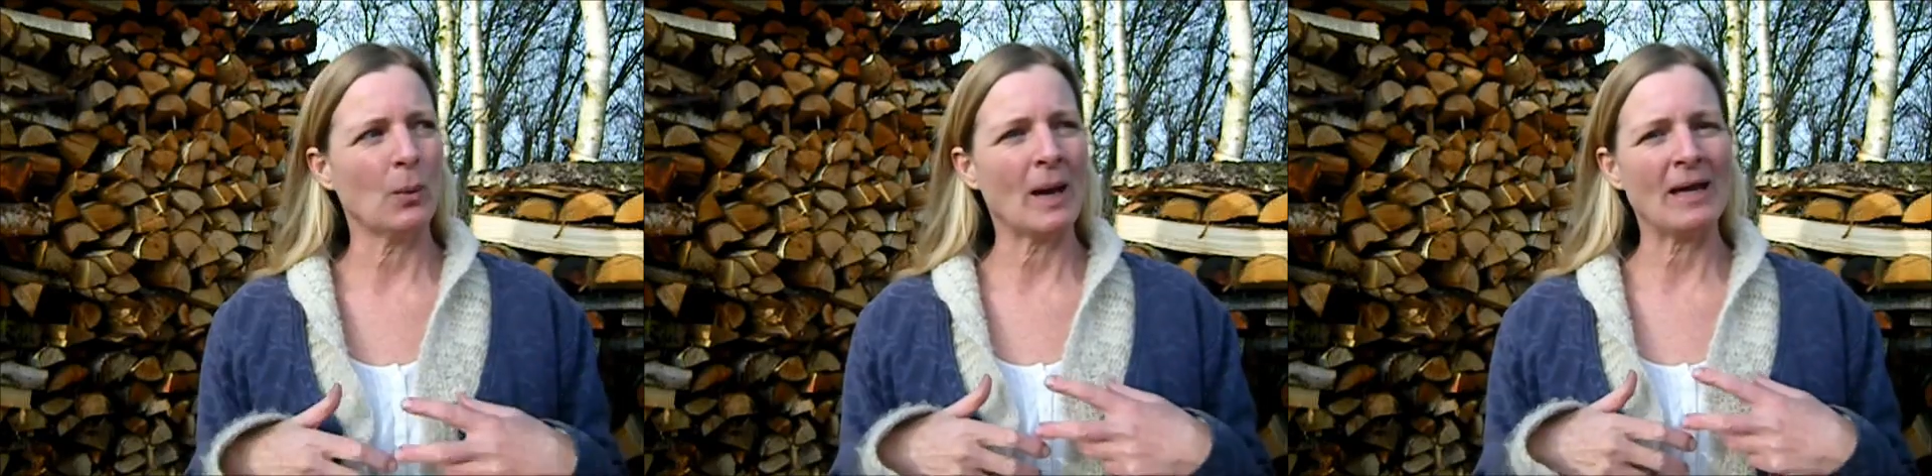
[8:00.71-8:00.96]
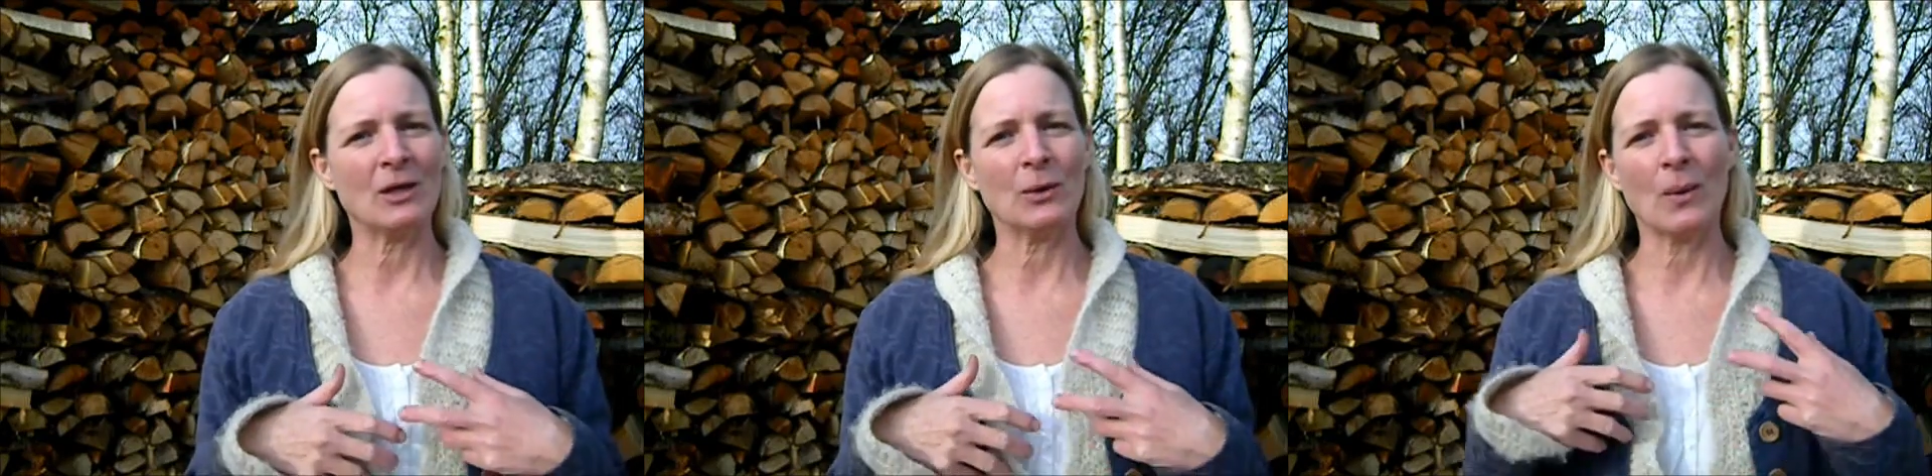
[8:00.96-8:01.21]

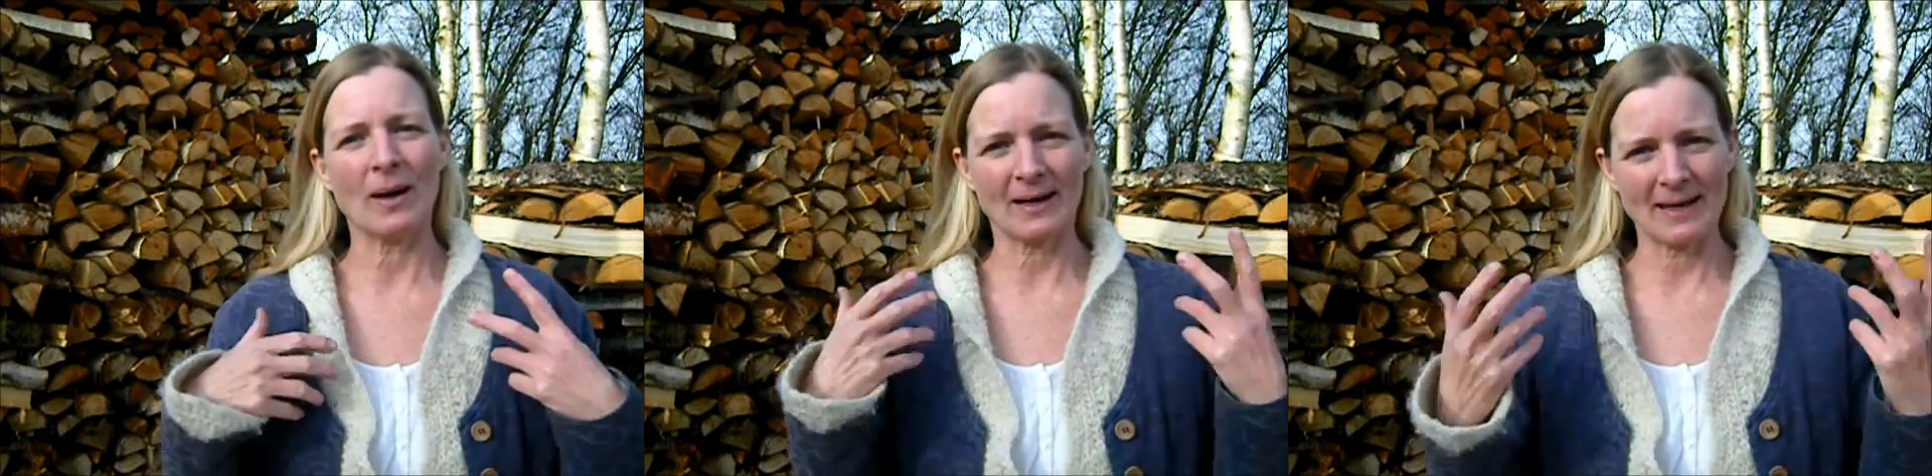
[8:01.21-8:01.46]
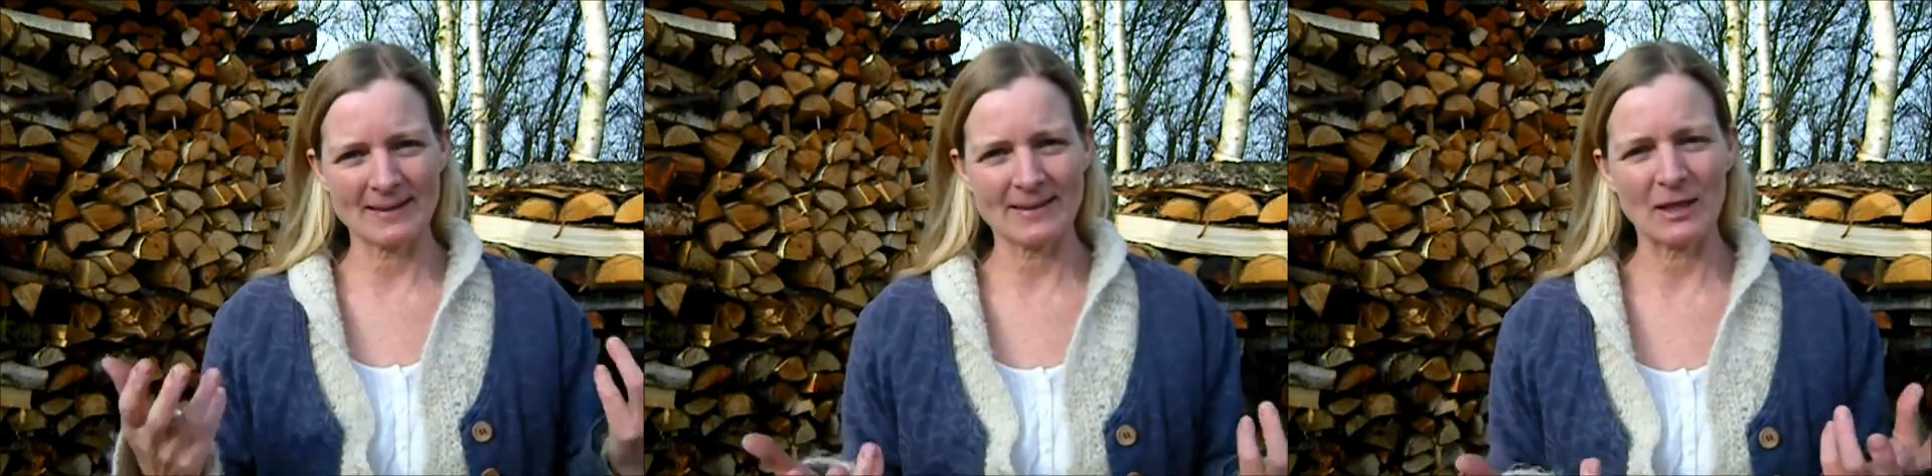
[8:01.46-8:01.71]
where you are
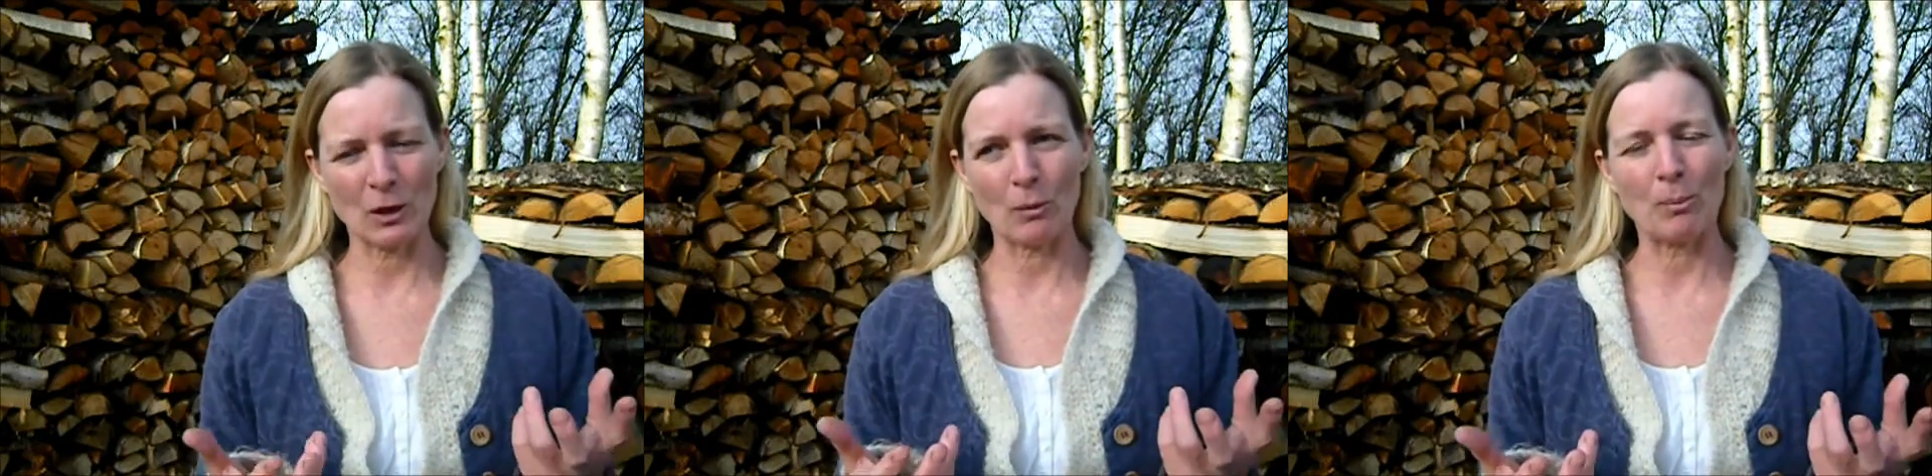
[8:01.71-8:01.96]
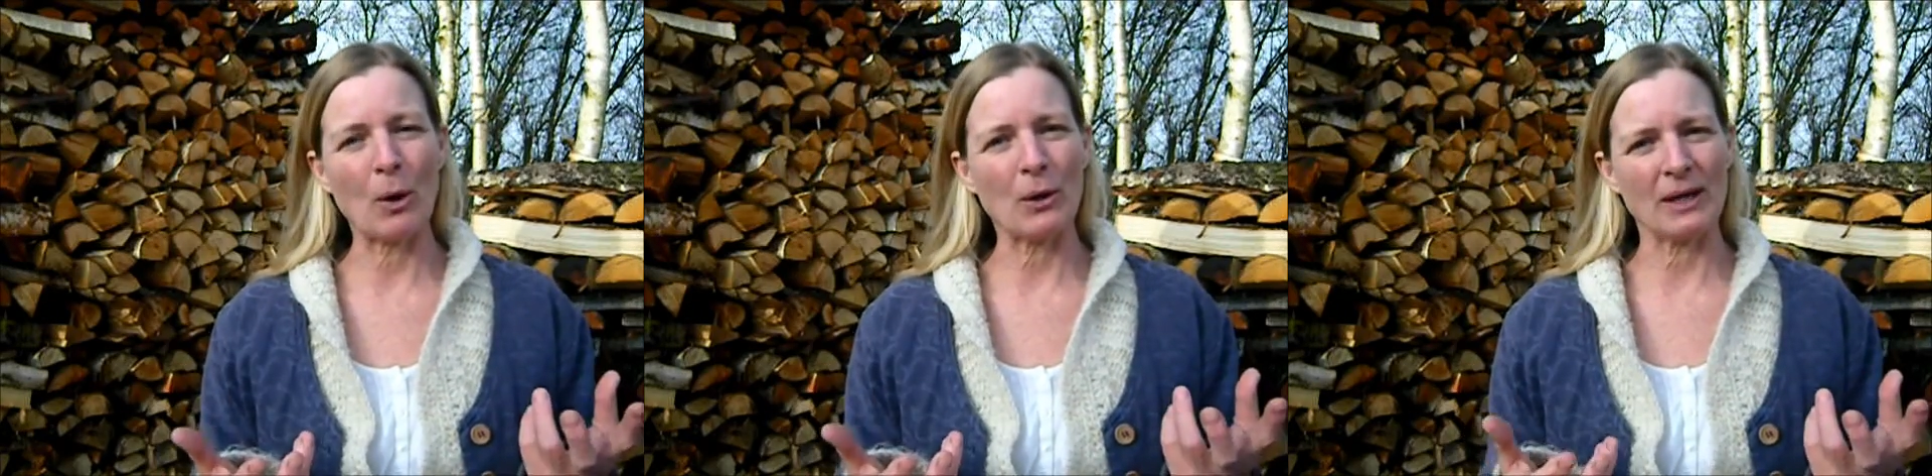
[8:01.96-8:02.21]
cleansing
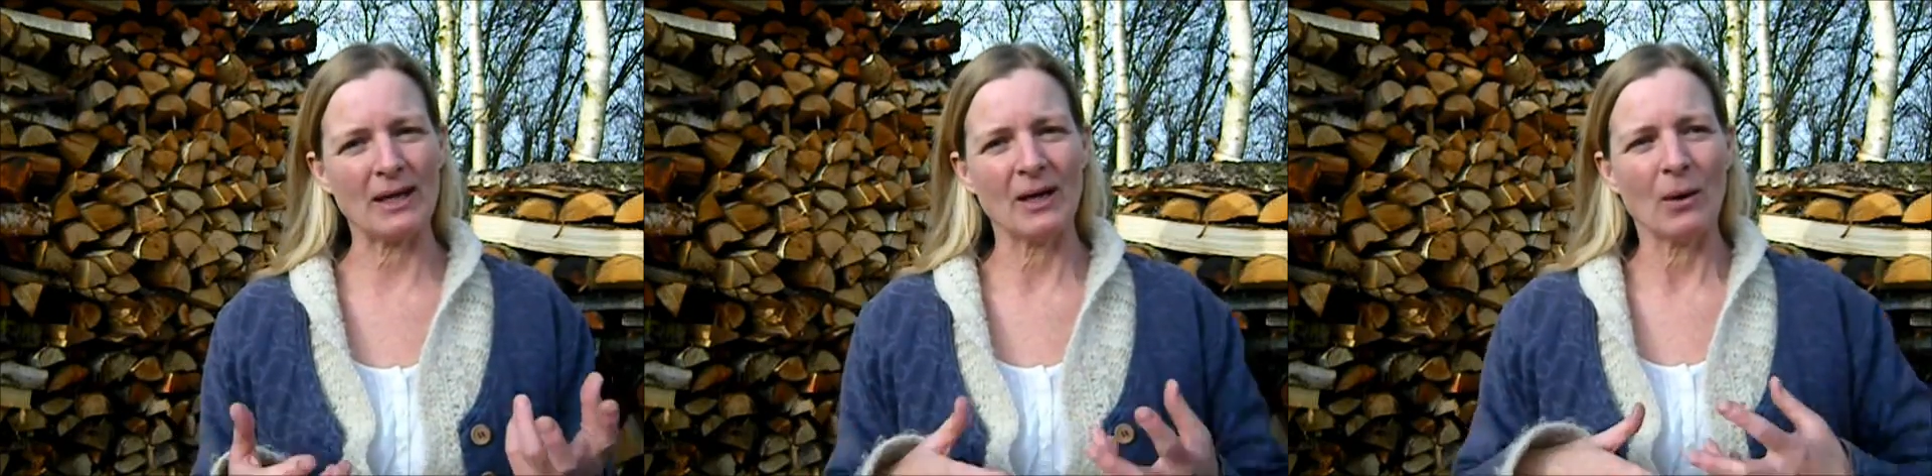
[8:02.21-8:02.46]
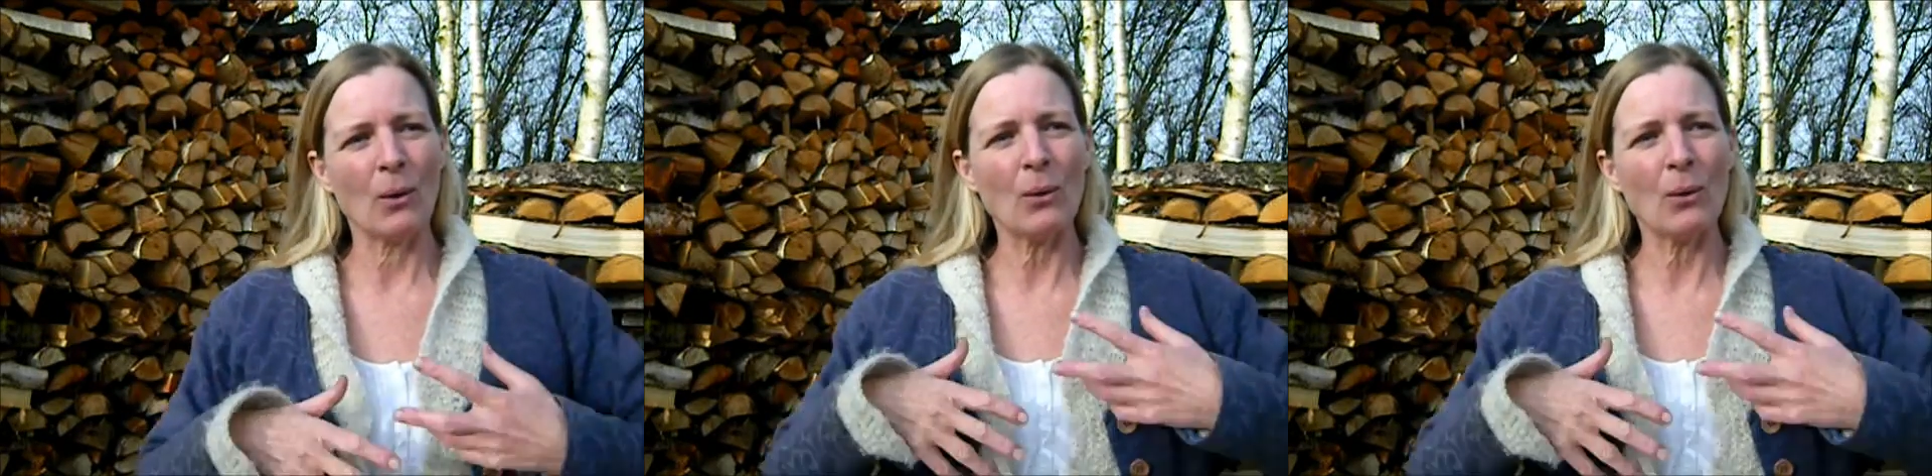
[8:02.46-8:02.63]
your body,